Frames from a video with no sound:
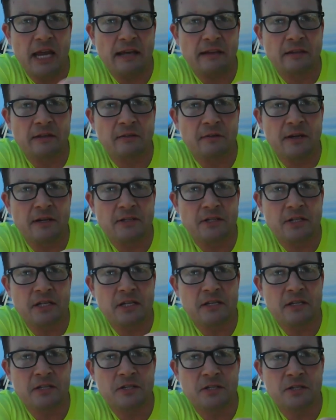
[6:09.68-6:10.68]
Allen
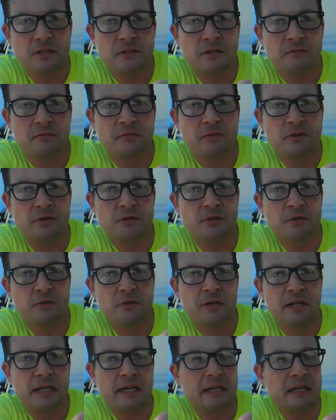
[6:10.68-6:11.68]
wrench keys are for
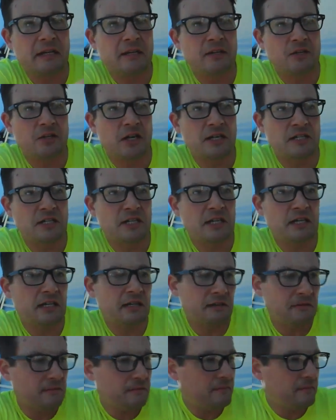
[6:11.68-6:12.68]
tuning and
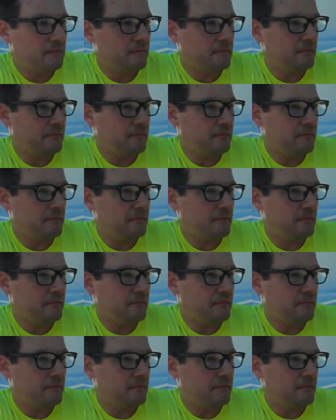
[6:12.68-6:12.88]
adjusting.